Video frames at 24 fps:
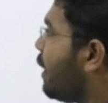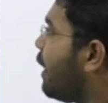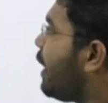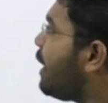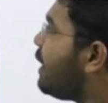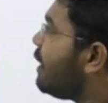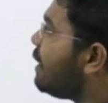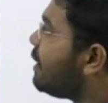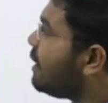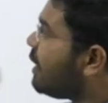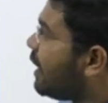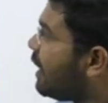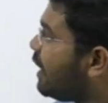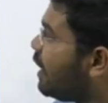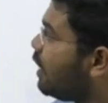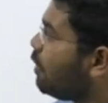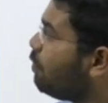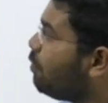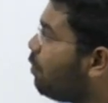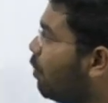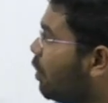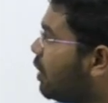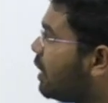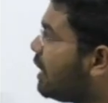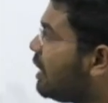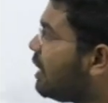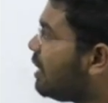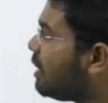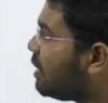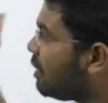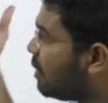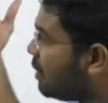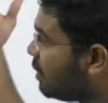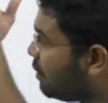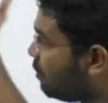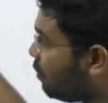And
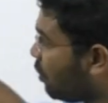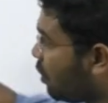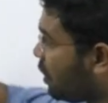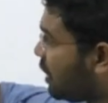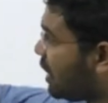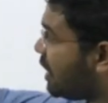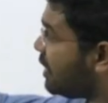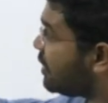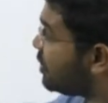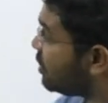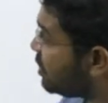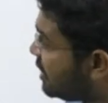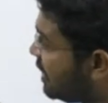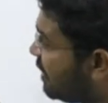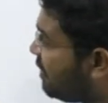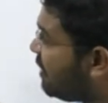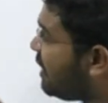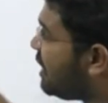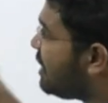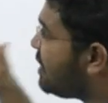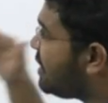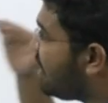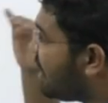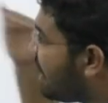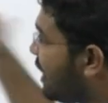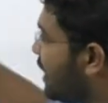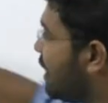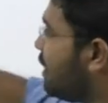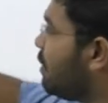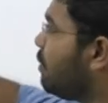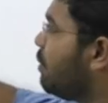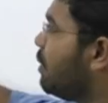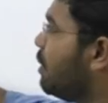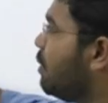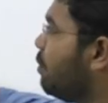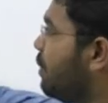1940s to 70s,
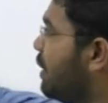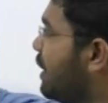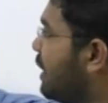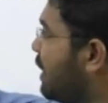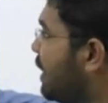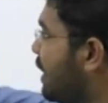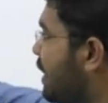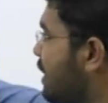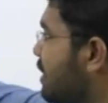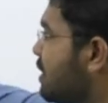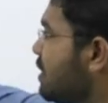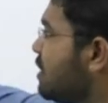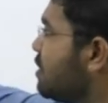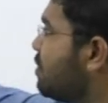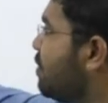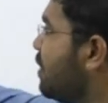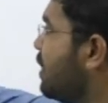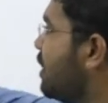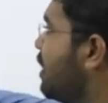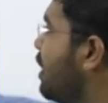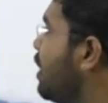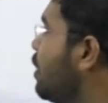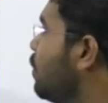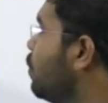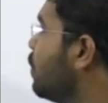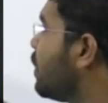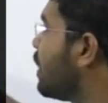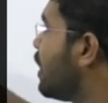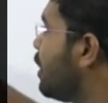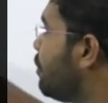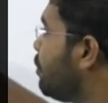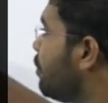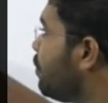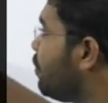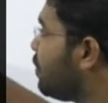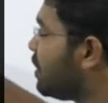again, many nations were there who
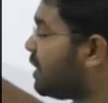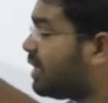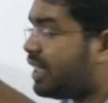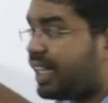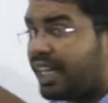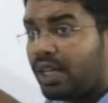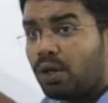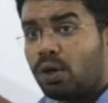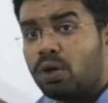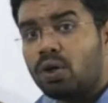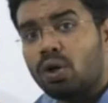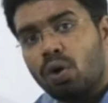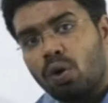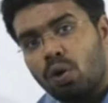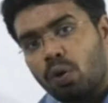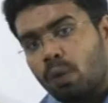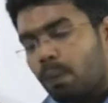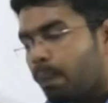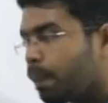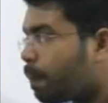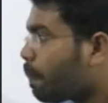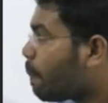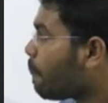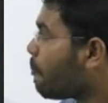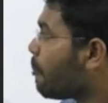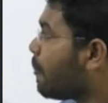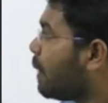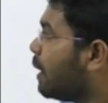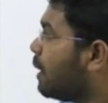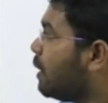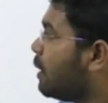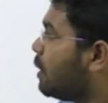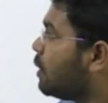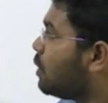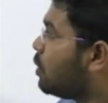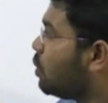came up with their own law
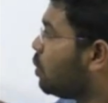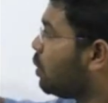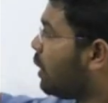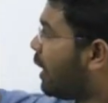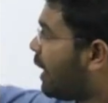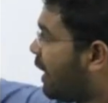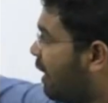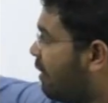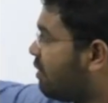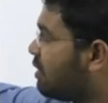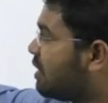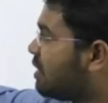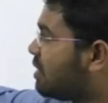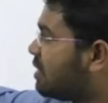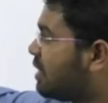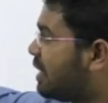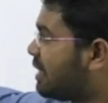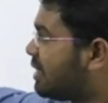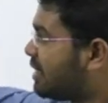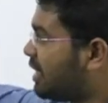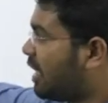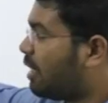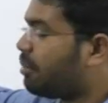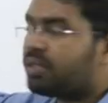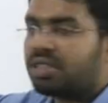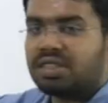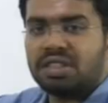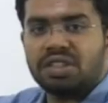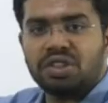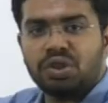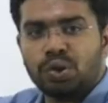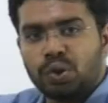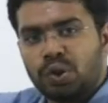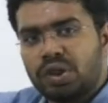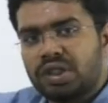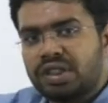to have this, establish the
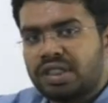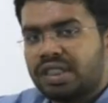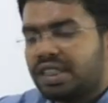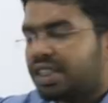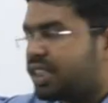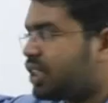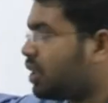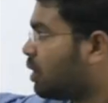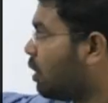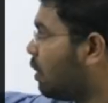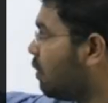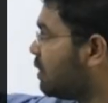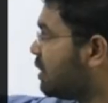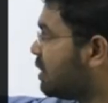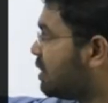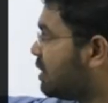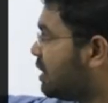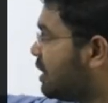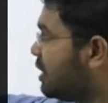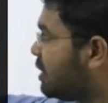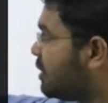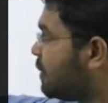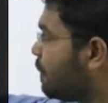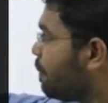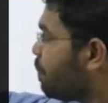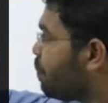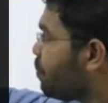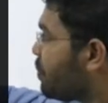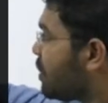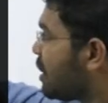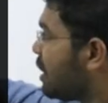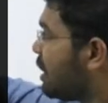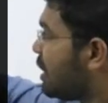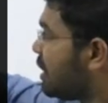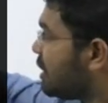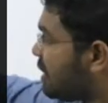jurisdiction over the seas.
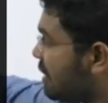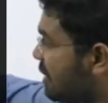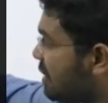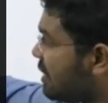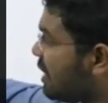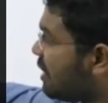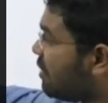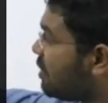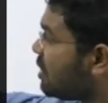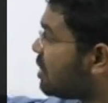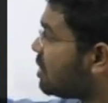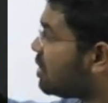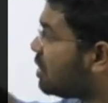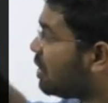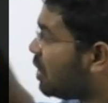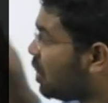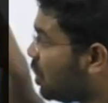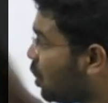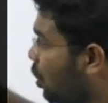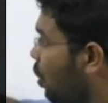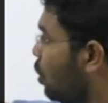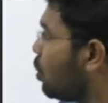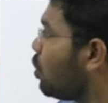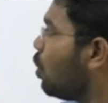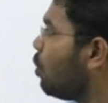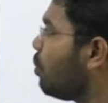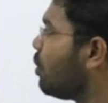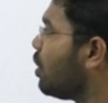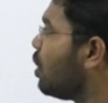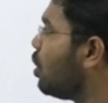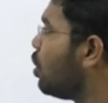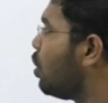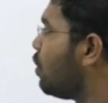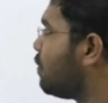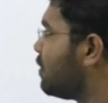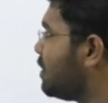Since there was no
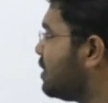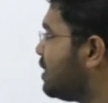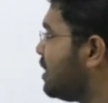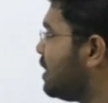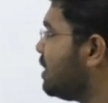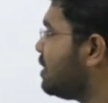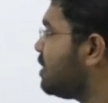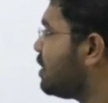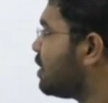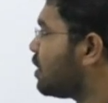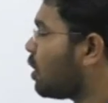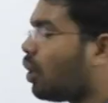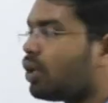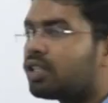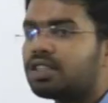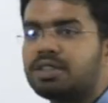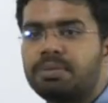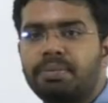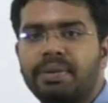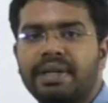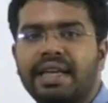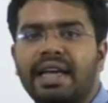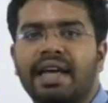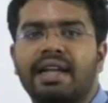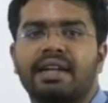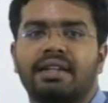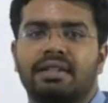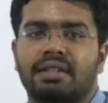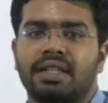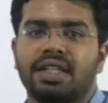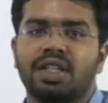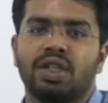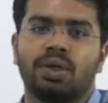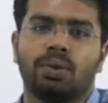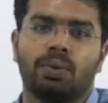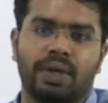common law of the seas, talks began in
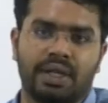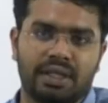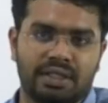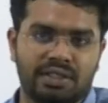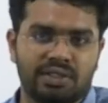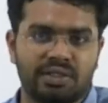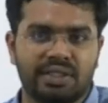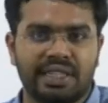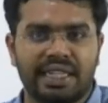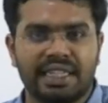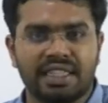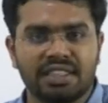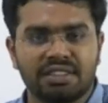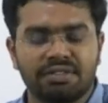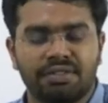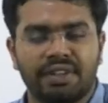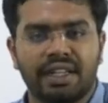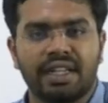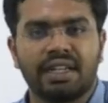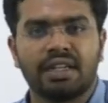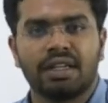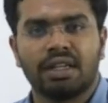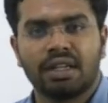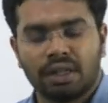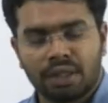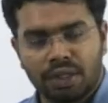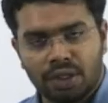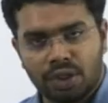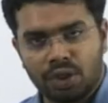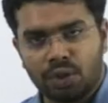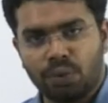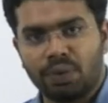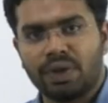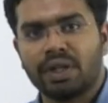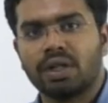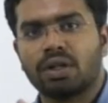the UN. So that is where
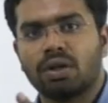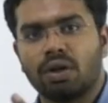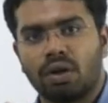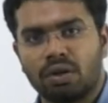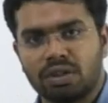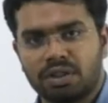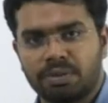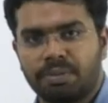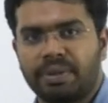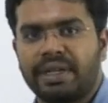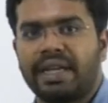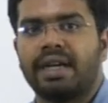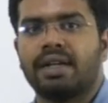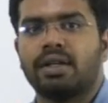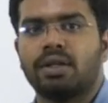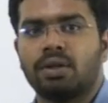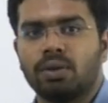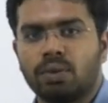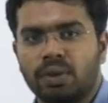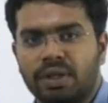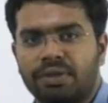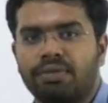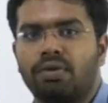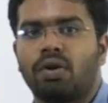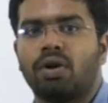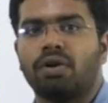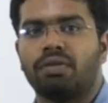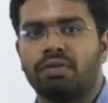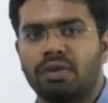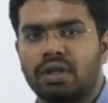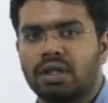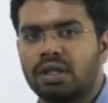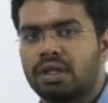UN clause began to evolve.